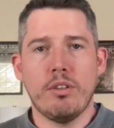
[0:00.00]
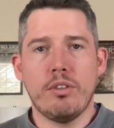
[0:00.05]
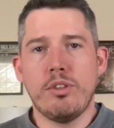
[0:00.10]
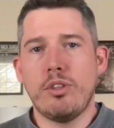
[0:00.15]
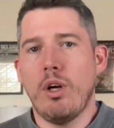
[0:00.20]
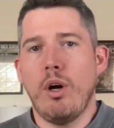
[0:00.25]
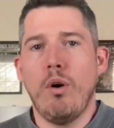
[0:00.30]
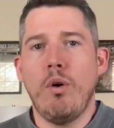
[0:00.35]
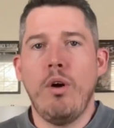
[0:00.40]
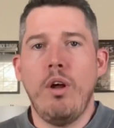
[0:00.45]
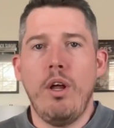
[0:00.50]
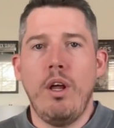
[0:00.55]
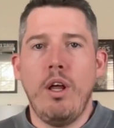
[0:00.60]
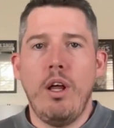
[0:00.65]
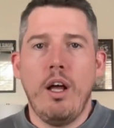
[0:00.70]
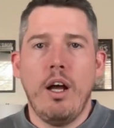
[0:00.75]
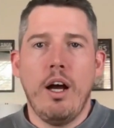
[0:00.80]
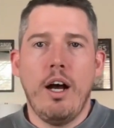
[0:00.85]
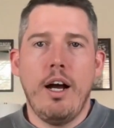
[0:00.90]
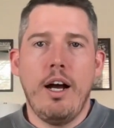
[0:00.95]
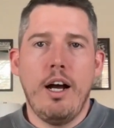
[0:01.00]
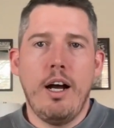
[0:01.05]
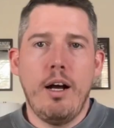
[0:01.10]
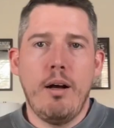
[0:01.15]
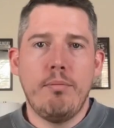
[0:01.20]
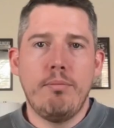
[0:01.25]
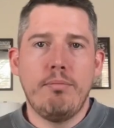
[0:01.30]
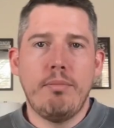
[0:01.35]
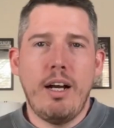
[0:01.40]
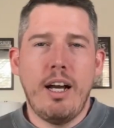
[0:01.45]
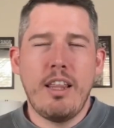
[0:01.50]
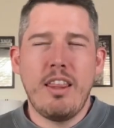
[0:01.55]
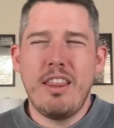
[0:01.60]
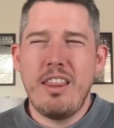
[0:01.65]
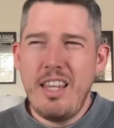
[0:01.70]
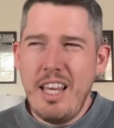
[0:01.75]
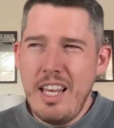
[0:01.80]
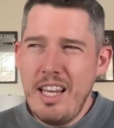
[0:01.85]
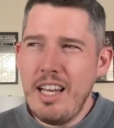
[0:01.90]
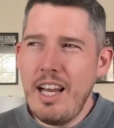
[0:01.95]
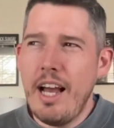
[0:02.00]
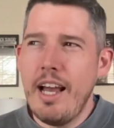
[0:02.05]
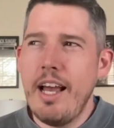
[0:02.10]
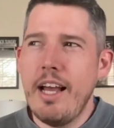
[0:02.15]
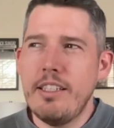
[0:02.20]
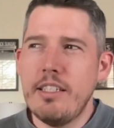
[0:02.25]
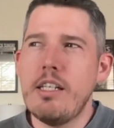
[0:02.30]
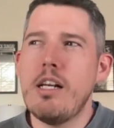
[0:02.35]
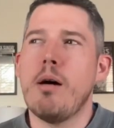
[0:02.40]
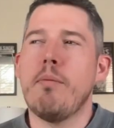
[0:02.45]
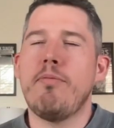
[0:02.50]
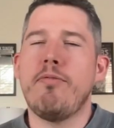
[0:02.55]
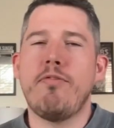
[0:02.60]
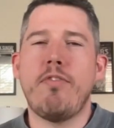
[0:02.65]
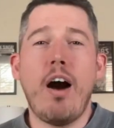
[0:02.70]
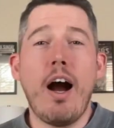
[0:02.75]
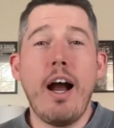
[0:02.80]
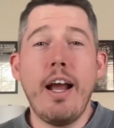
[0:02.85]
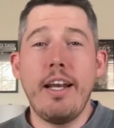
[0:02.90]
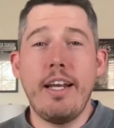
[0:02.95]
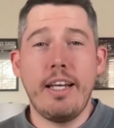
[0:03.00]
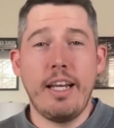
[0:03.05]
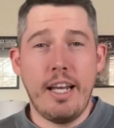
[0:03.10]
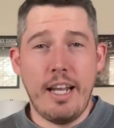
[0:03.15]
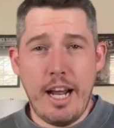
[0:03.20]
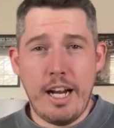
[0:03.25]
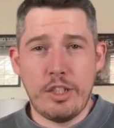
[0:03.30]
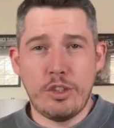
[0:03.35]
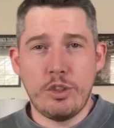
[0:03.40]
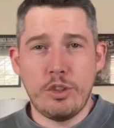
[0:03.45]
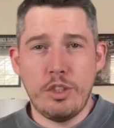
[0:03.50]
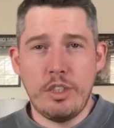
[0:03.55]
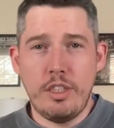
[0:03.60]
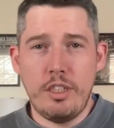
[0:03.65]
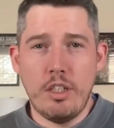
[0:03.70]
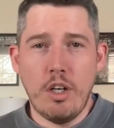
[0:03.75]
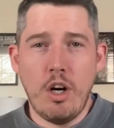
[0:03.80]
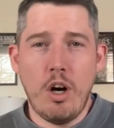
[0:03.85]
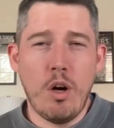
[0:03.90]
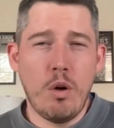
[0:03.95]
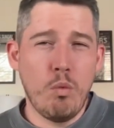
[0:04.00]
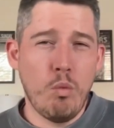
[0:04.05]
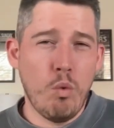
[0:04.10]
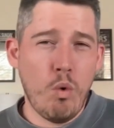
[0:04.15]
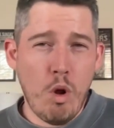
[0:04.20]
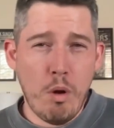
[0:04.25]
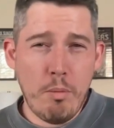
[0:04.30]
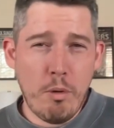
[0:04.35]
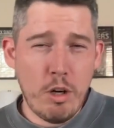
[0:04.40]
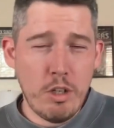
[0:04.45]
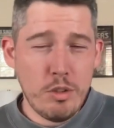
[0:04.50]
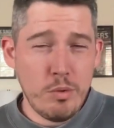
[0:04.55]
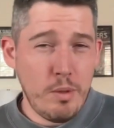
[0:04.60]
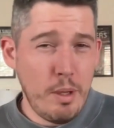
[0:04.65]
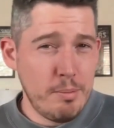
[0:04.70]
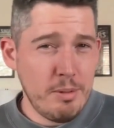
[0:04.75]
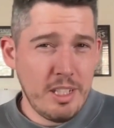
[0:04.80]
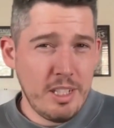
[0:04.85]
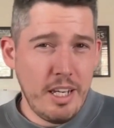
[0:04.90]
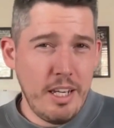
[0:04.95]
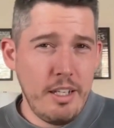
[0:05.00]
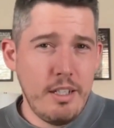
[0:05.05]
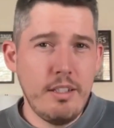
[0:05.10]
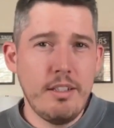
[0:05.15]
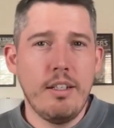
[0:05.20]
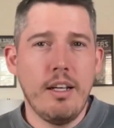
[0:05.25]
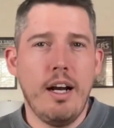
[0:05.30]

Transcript: So I think I ended up finding it actually on Walmart's website